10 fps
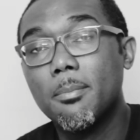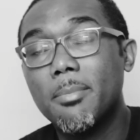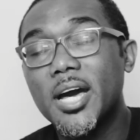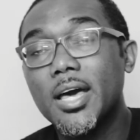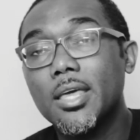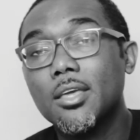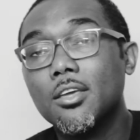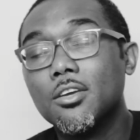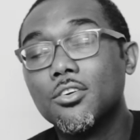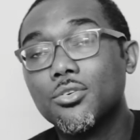by
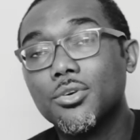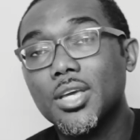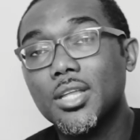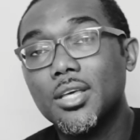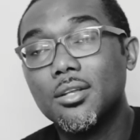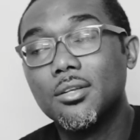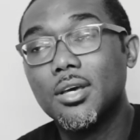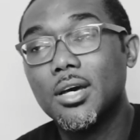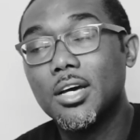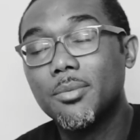creating
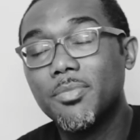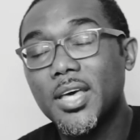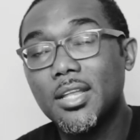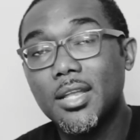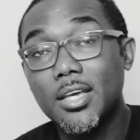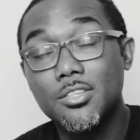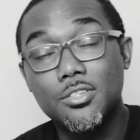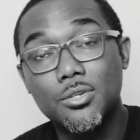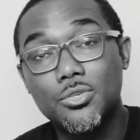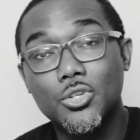that nice
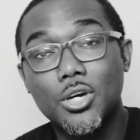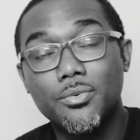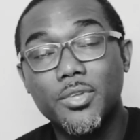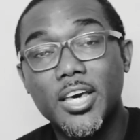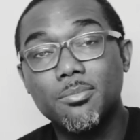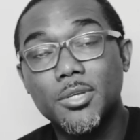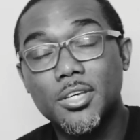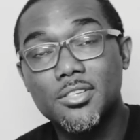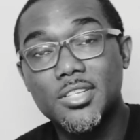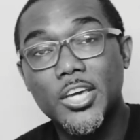little soft light,
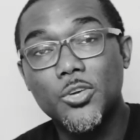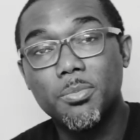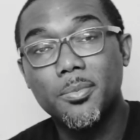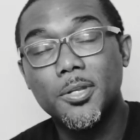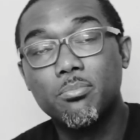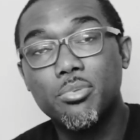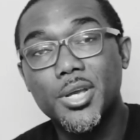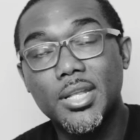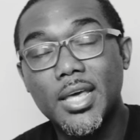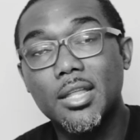because now you'll be able to
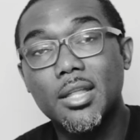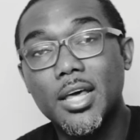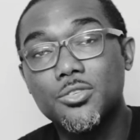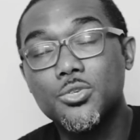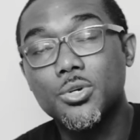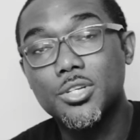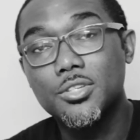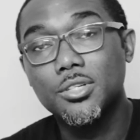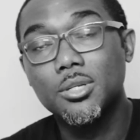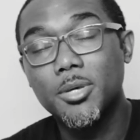bring that light source
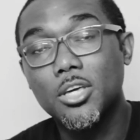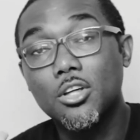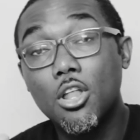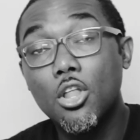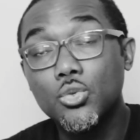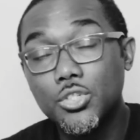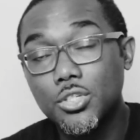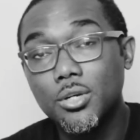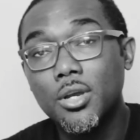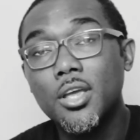a little bit
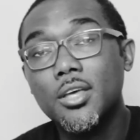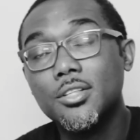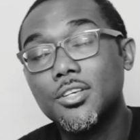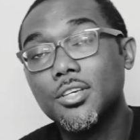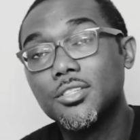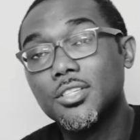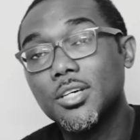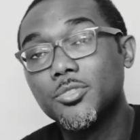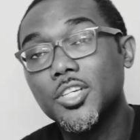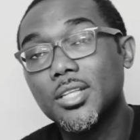closer to your
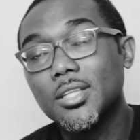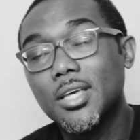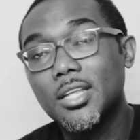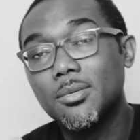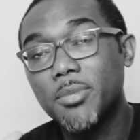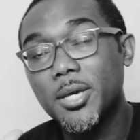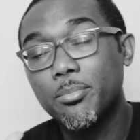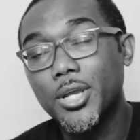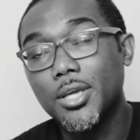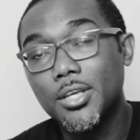subject. And by
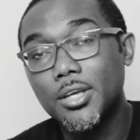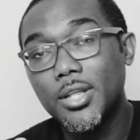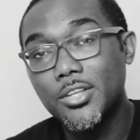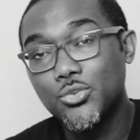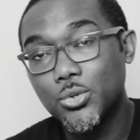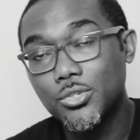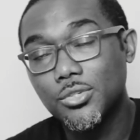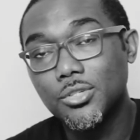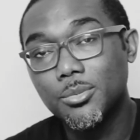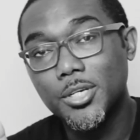bringing your light source
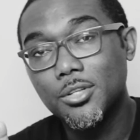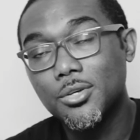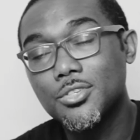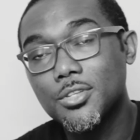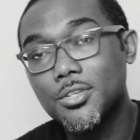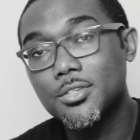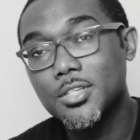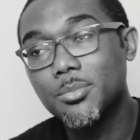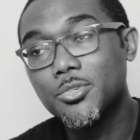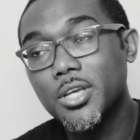a little bit closer to the
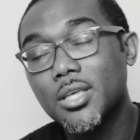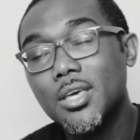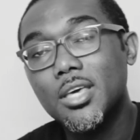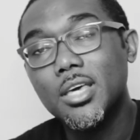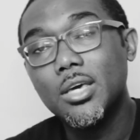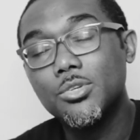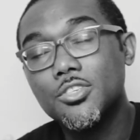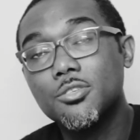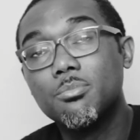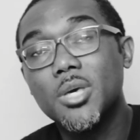subject, it would
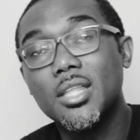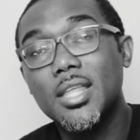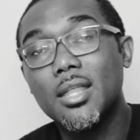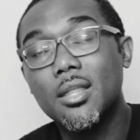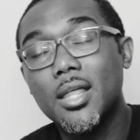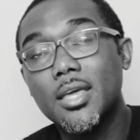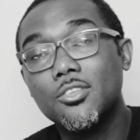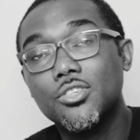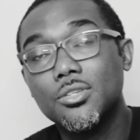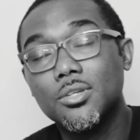just make that
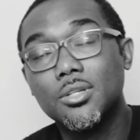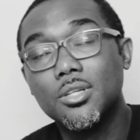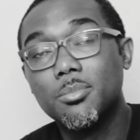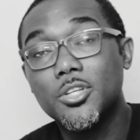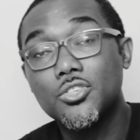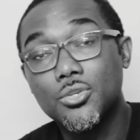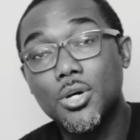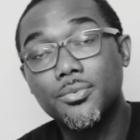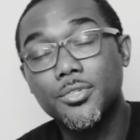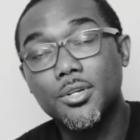light just a little bit
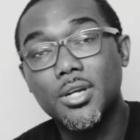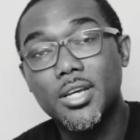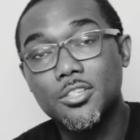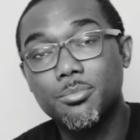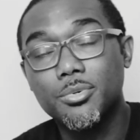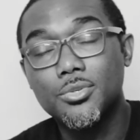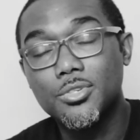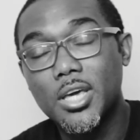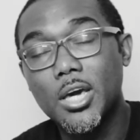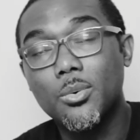softer as
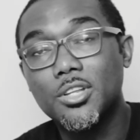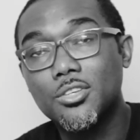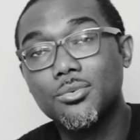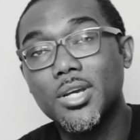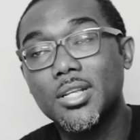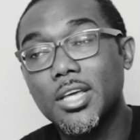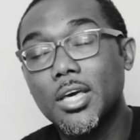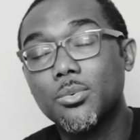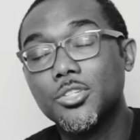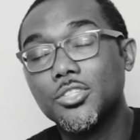opposed to how it is right
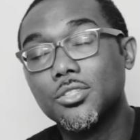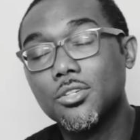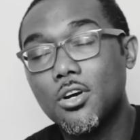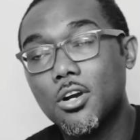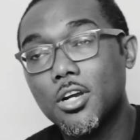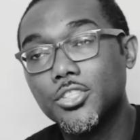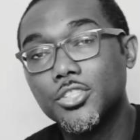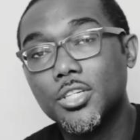now, which is harsh.